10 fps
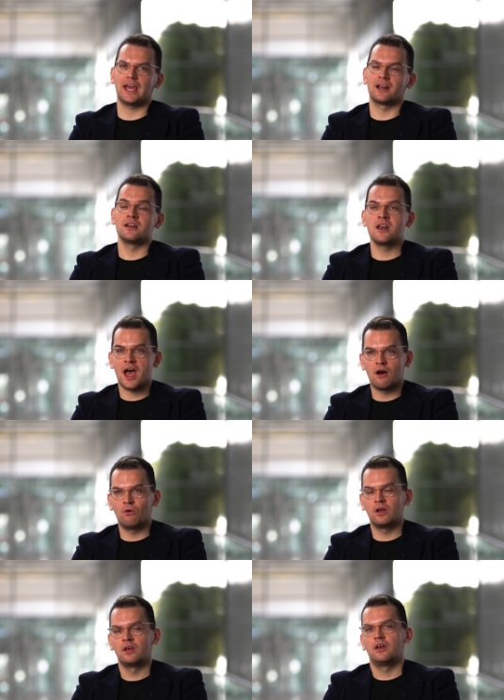can
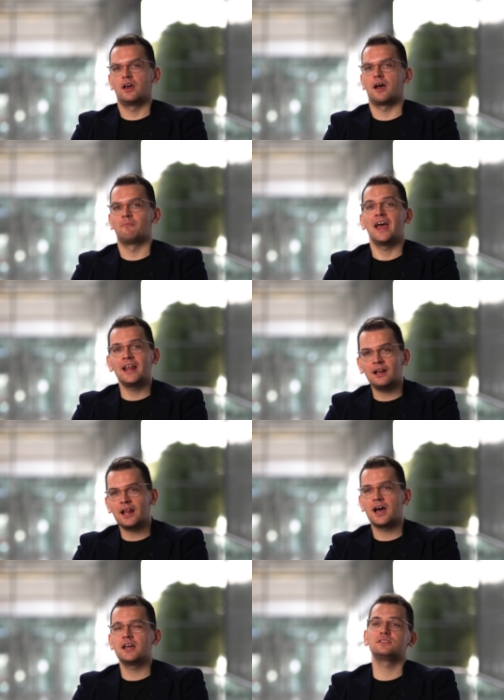now um,
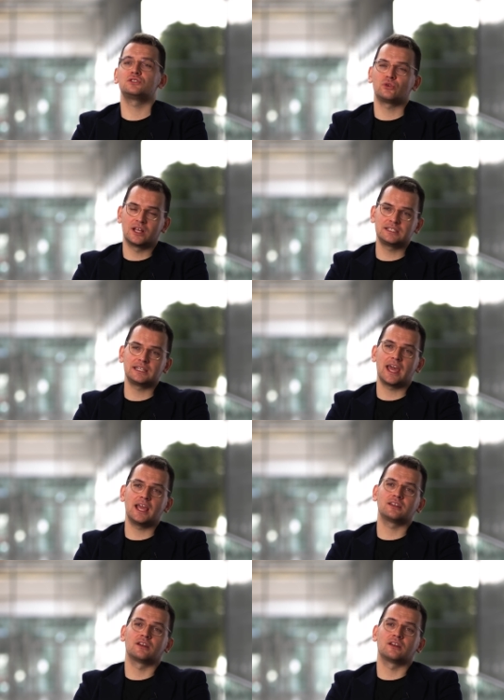analyze, translate,